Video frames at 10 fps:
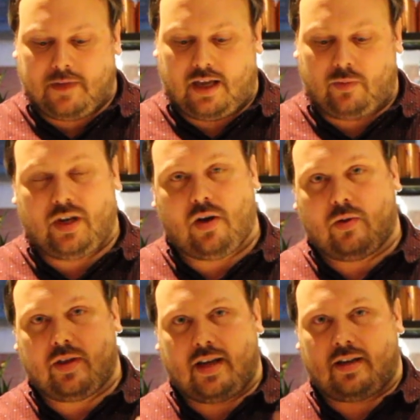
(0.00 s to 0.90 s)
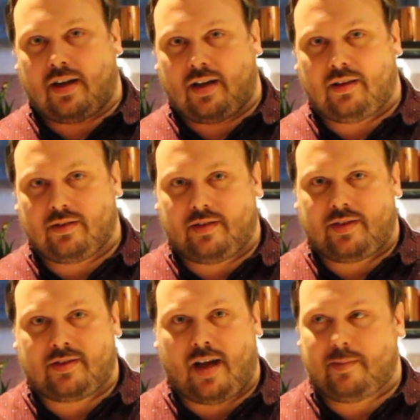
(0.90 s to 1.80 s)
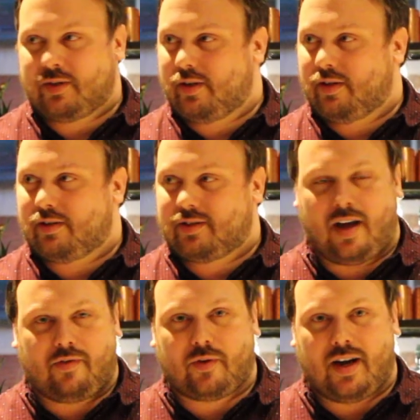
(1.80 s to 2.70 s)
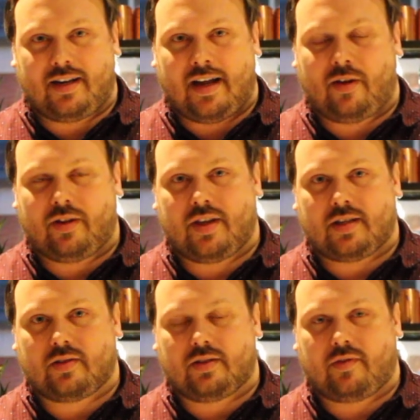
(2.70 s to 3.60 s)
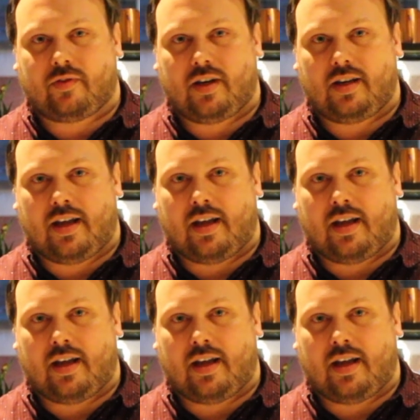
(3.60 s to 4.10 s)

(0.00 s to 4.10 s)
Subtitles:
And we know that times are tough right now and things are different,